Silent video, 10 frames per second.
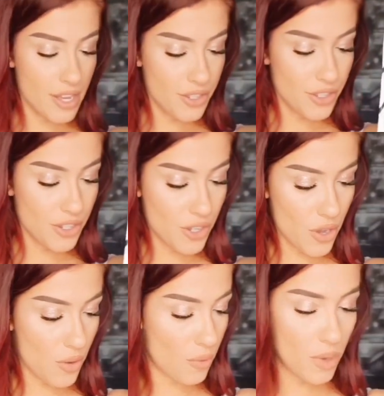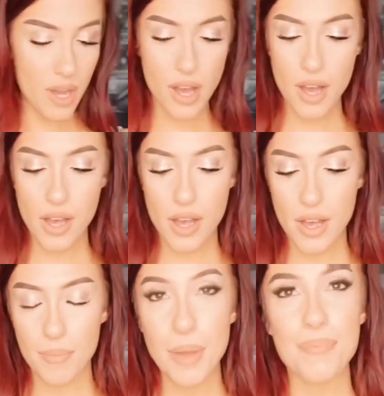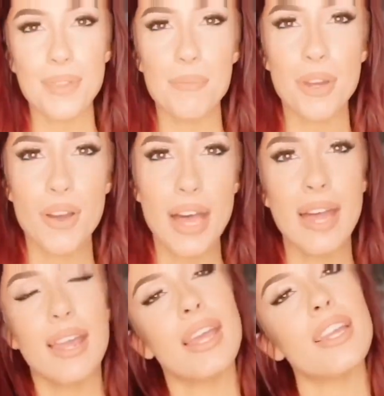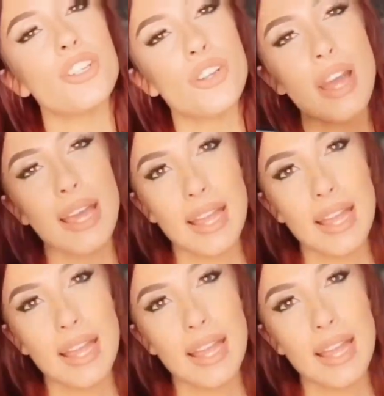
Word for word: So I'm gonna go ahead and try